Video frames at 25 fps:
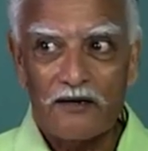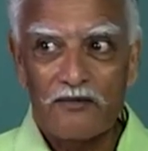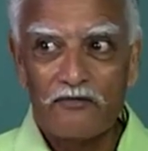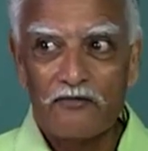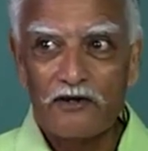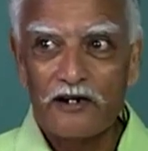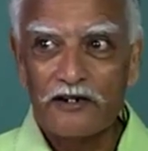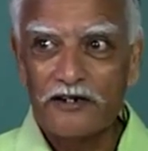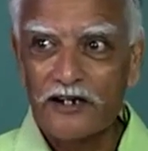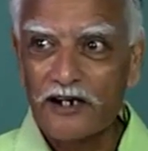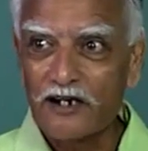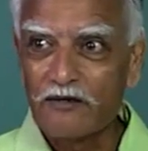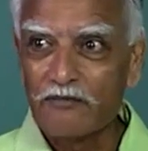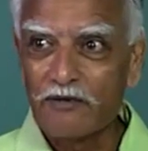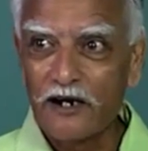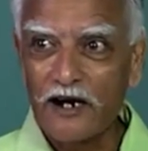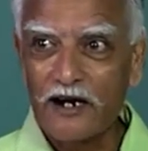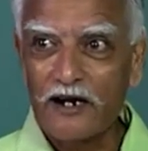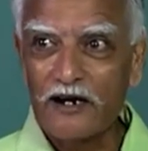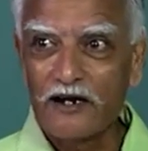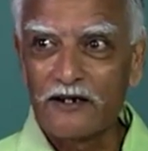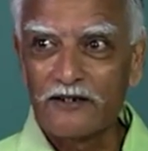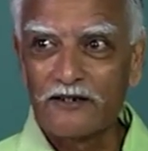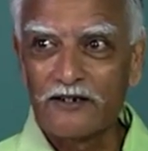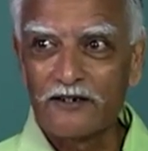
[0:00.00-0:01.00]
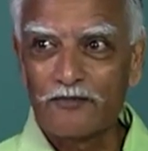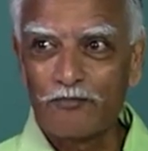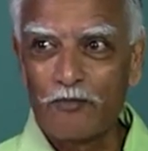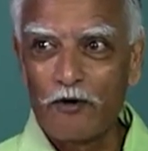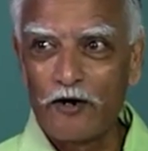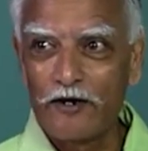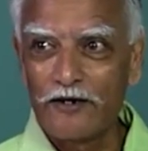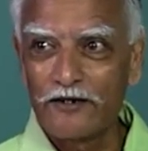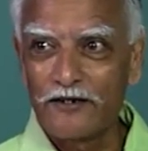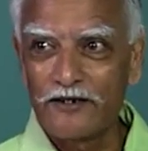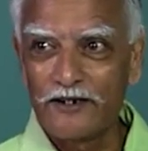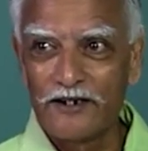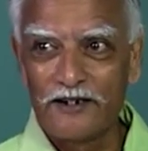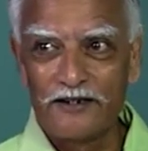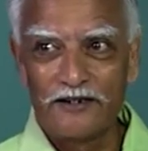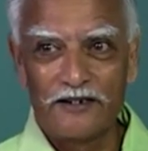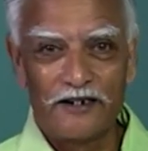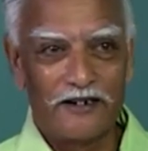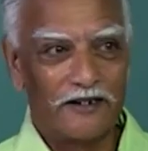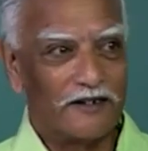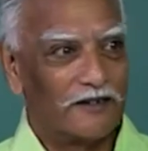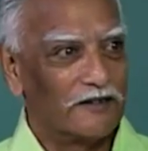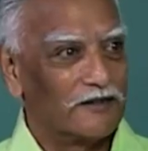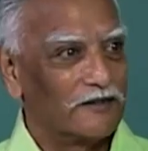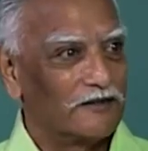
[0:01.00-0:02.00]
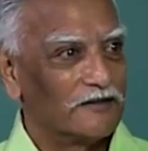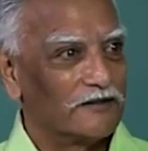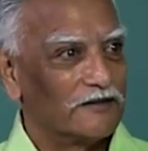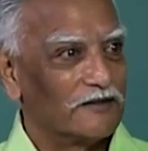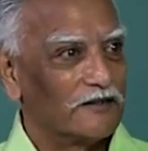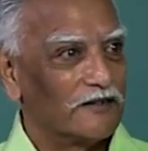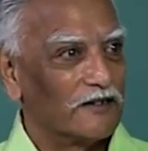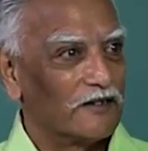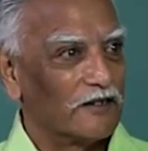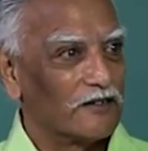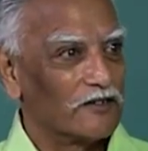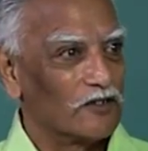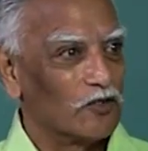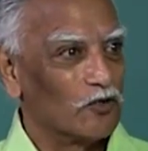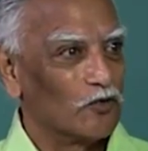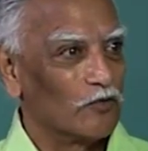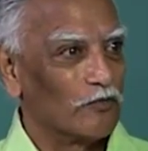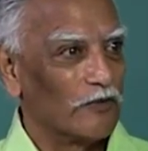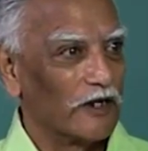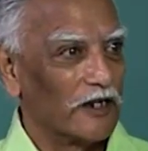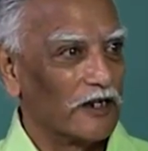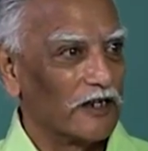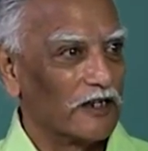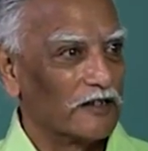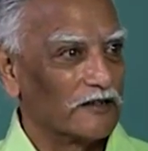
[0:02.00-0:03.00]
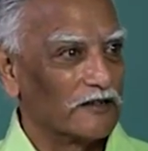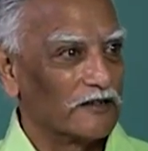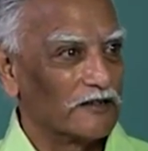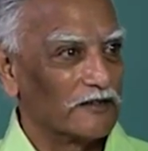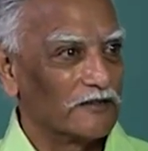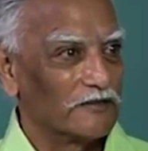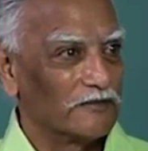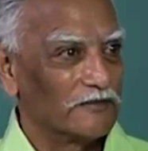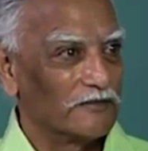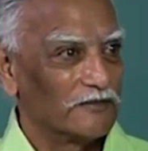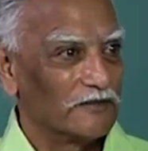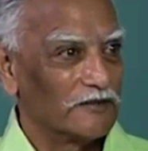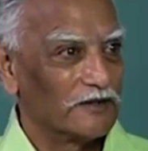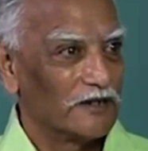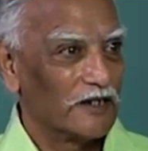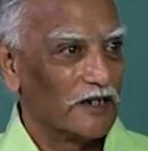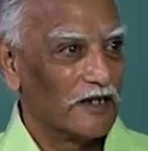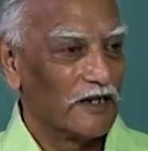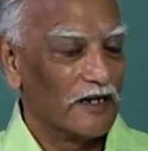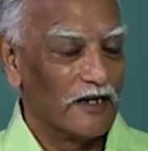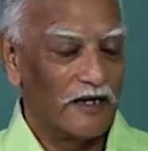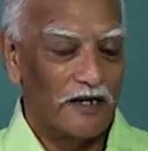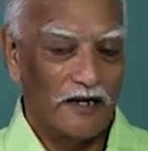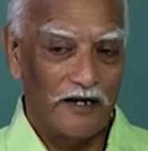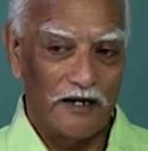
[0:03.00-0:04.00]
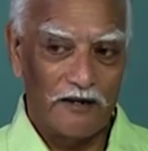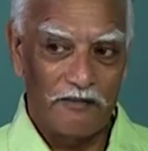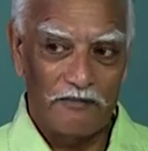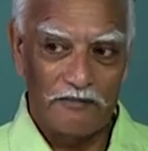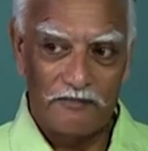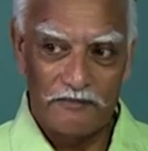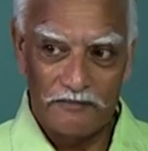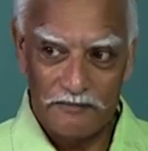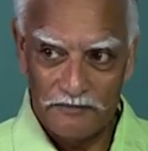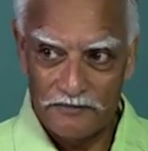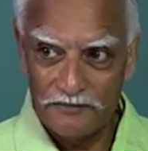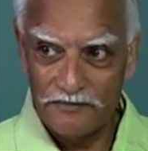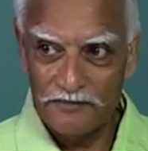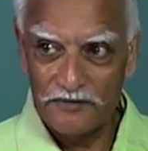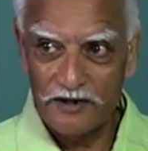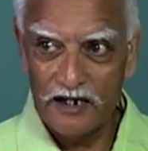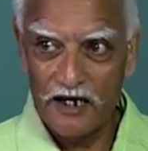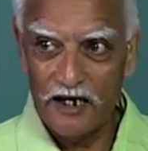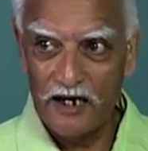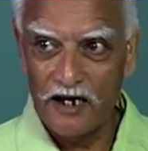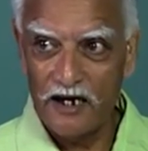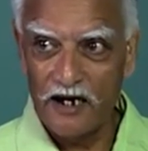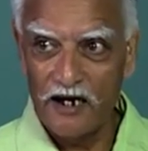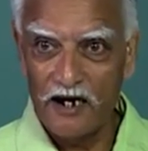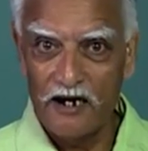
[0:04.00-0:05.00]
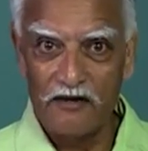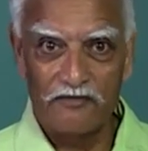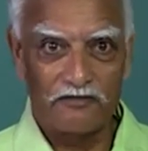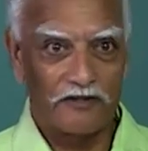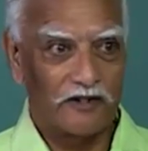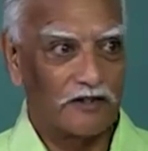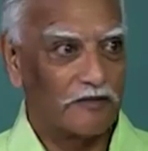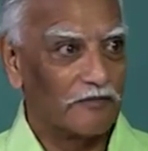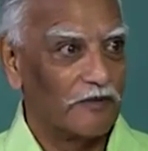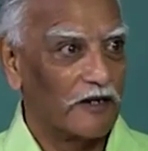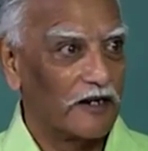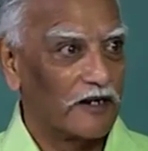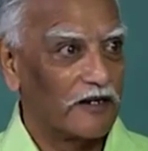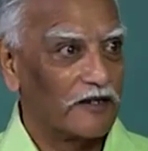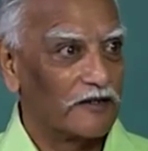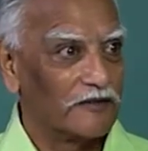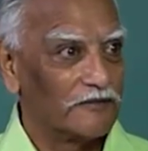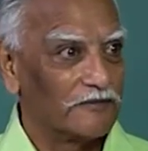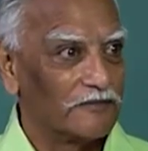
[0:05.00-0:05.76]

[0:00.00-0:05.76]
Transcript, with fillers: We will take a break at this point and then resume, I guess, um, after the break.